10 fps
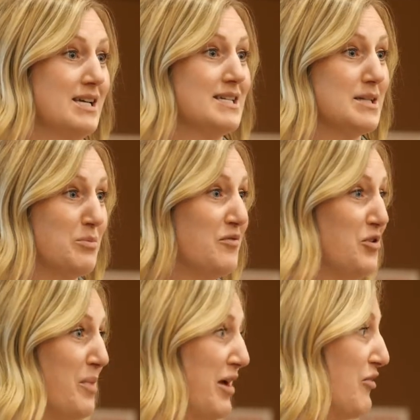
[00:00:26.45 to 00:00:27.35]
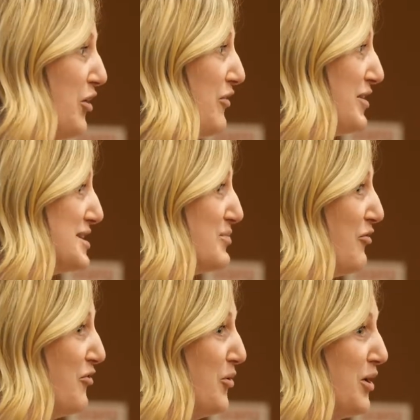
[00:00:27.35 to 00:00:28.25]
Some of you may have heard of us
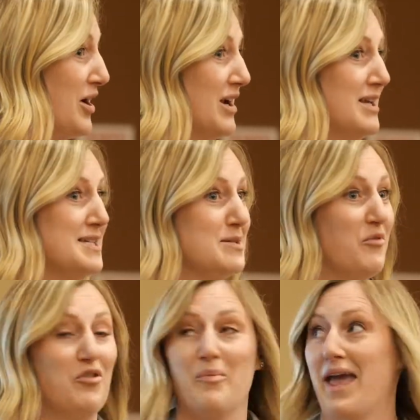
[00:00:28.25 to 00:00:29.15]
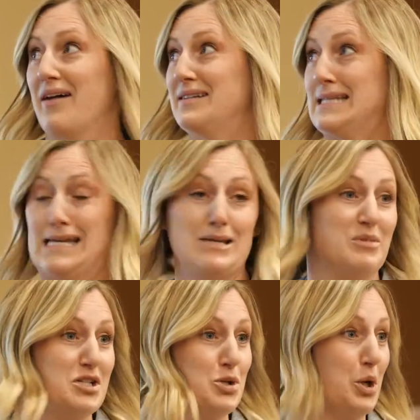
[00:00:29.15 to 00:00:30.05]
before. Some of you may have seen
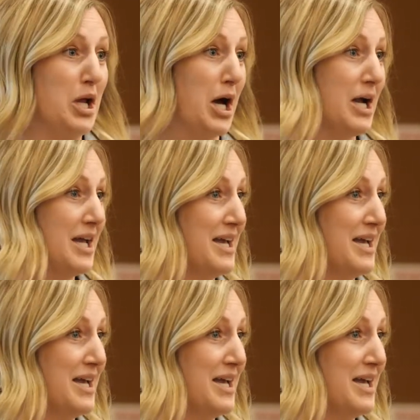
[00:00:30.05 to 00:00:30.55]
Mr. Yuck.